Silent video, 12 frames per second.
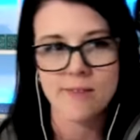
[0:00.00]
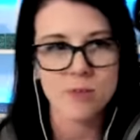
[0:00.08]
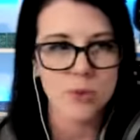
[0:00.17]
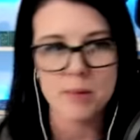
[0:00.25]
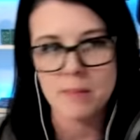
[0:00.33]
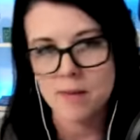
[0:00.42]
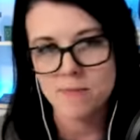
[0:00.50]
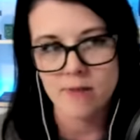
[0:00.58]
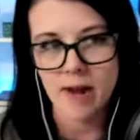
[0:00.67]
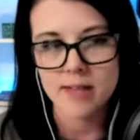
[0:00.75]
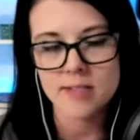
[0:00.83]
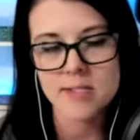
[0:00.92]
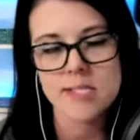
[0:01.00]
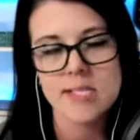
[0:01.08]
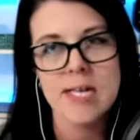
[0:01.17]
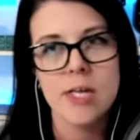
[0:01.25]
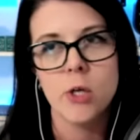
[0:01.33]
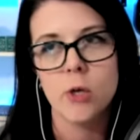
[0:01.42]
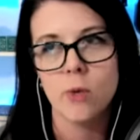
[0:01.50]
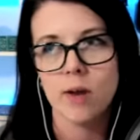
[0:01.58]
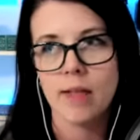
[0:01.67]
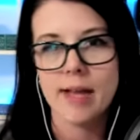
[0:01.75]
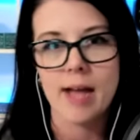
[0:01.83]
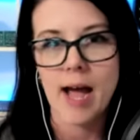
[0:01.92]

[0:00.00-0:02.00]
of twin mom friends who are like,